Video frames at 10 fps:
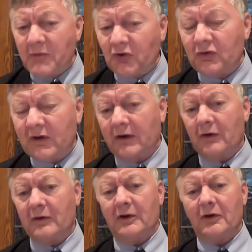missionary I
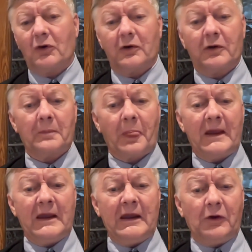know in the Congo
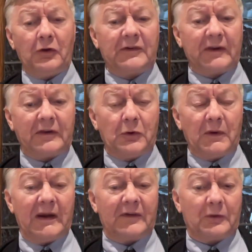looks at the
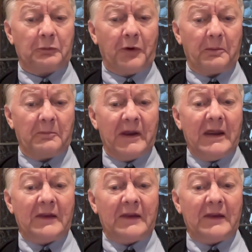UN as the problem.